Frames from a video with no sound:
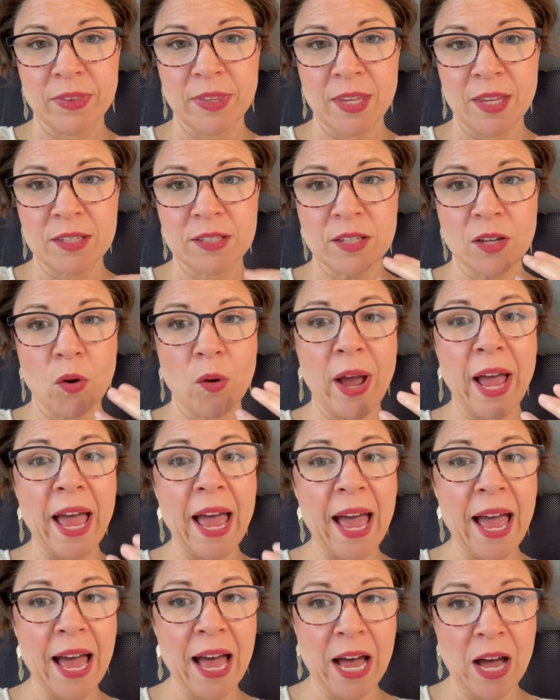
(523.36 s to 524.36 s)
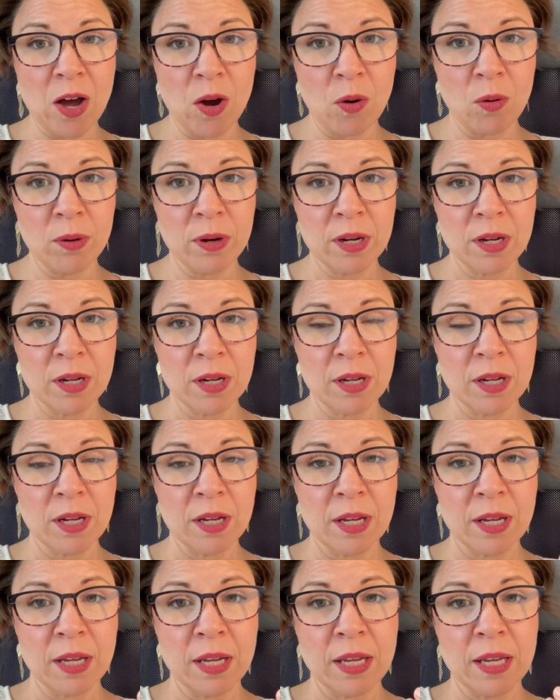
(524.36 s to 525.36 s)
So how
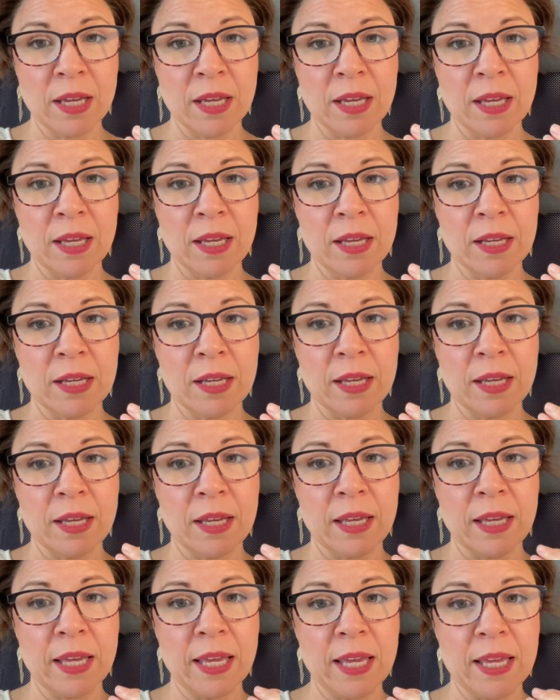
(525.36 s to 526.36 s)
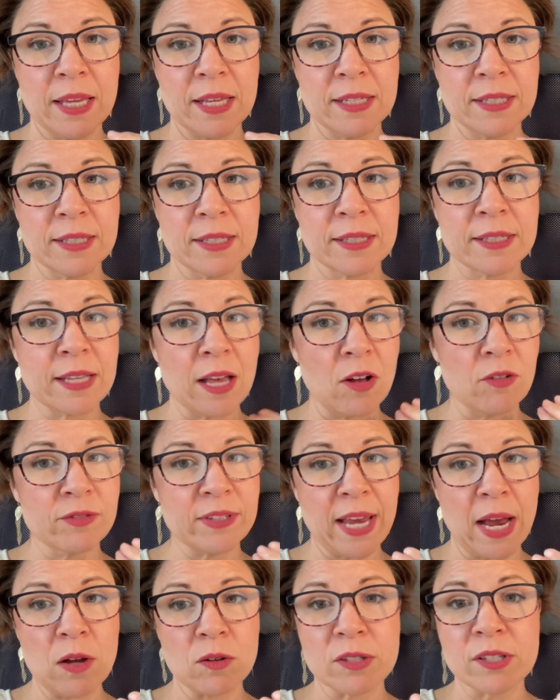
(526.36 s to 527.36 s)
is
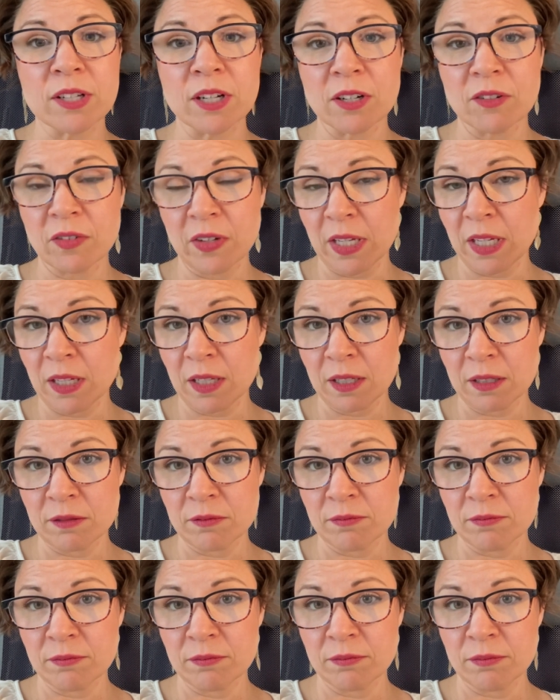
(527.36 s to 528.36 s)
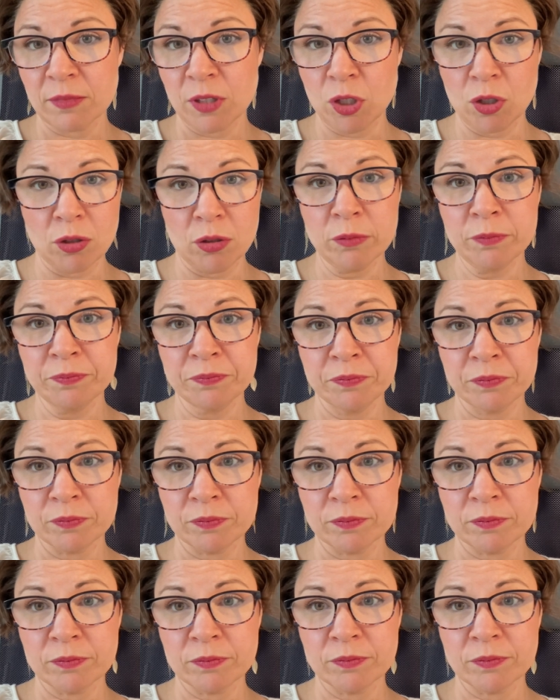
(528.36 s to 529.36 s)
self-doubt serving you?
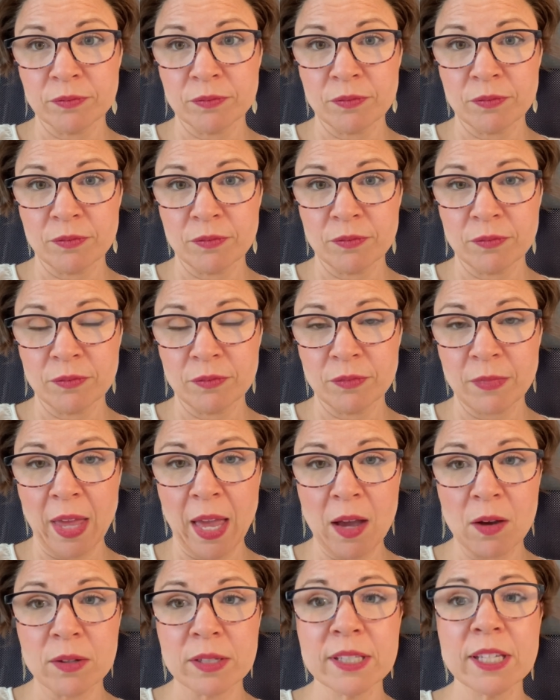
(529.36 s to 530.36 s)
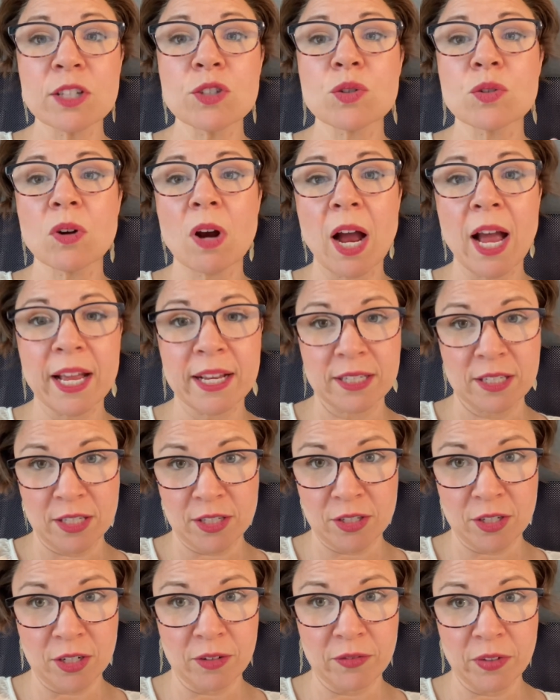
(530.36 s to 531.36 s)
How is it trying to
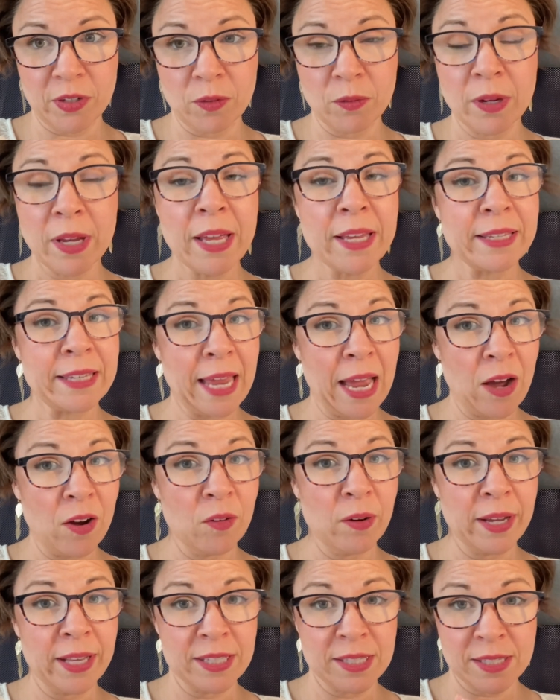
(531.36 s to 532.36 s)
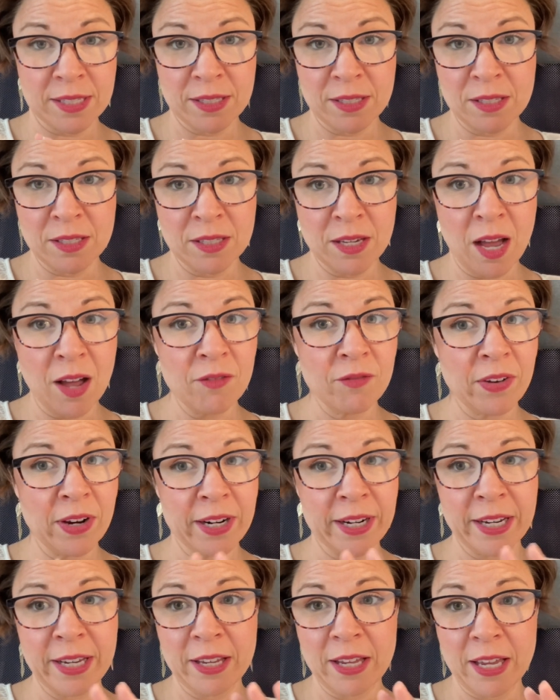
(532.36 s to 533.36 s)
serve you? Now, it's not
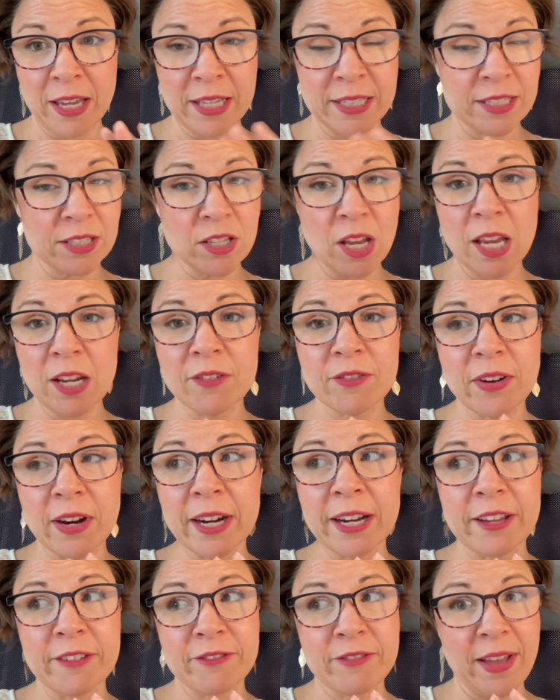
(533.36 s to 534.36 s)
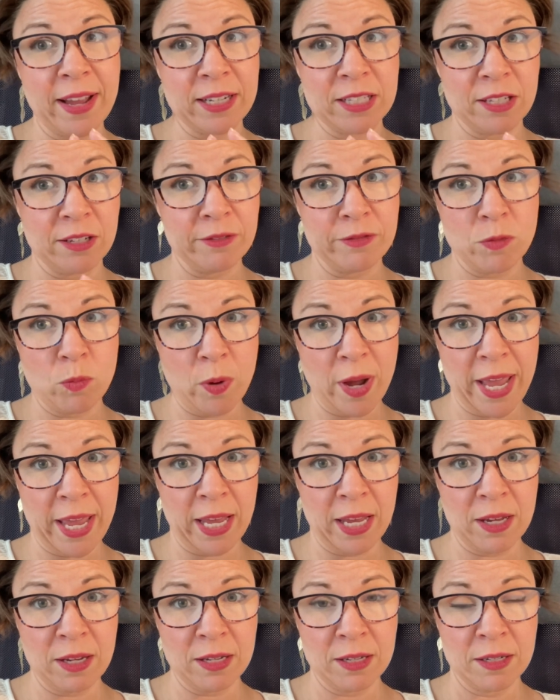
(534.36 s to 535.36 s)
a very effective
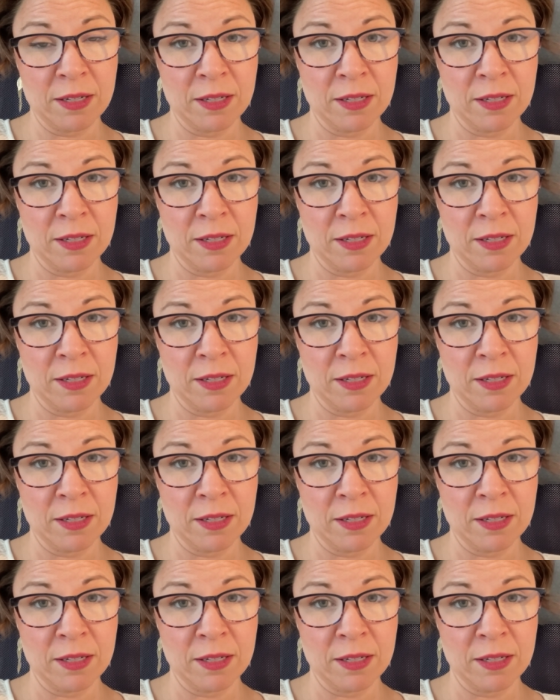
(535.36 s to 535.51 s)
way